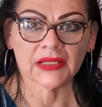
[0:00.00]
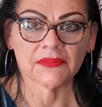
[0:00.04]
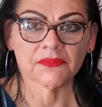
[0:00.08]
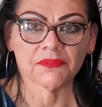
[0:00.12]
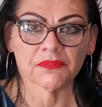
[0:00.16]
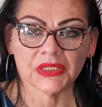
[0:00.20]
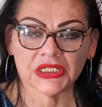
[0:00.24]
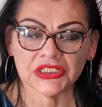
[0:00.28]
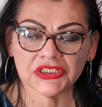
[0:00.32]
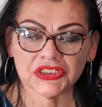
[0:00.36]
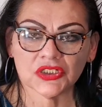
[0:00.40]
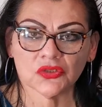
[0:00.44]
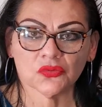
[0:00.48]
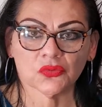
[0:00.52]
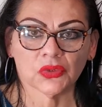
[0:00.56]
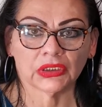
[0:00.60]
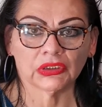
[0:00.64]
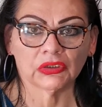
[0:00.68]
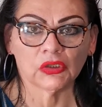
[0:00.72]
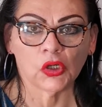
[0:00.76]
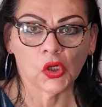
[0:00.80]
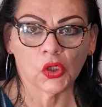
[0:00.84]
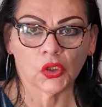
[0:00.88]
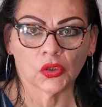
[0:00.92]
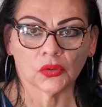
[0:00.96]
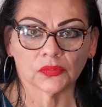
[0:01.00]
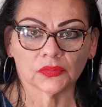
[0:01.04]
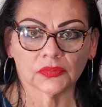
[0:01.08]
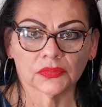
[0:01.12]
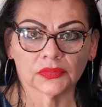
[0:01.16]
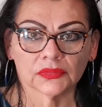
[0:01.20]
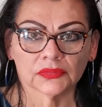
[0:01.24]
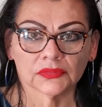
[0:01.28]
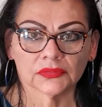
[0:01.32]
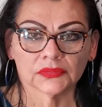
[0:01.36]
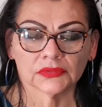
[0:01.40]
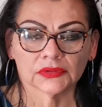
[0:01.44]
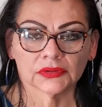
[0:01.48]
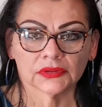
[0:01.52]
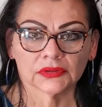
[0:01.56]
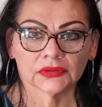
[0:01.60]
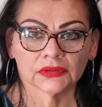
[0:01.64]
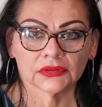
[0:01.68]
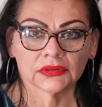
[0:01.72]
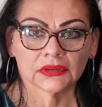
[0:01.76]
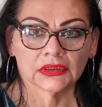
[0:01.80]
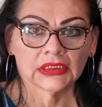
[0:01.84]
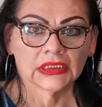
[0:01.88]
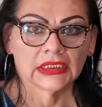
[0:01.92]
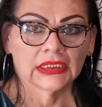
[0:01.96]
and patient went home.
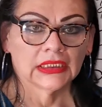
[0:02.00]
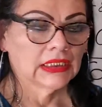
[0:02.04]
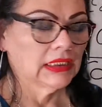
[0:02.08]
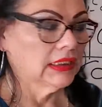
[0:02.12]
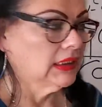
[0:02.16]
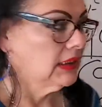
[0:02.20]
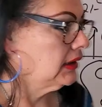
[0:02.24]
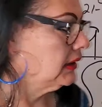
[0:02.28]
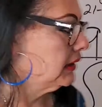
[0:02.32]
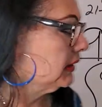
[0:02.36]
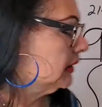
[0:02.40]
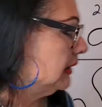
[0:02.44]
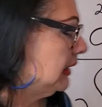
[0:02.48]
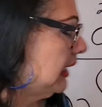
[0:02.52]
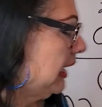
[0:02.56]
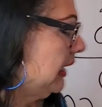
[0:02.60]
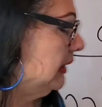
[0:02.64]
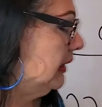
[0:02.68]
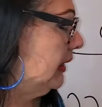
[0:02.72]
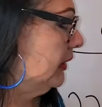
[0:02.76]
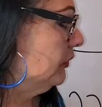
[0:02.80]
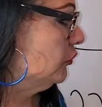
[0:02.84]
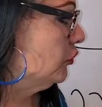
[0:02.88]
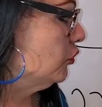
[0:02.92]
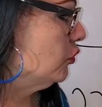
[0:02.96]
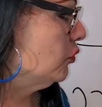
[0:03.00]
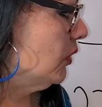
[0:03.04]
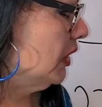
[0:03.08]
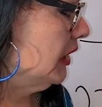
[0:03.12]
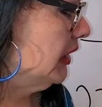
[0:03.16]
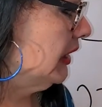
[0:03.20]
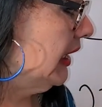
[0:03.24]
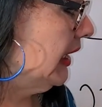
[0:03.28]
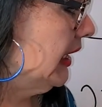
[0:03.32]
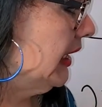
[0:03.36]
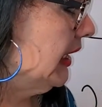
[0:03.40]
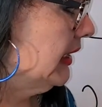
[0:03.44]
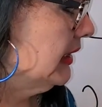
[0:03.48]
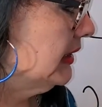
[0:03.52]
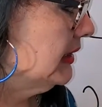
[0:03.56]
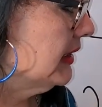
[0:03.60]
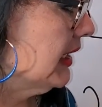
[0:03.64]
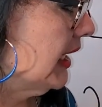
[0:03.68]
99218,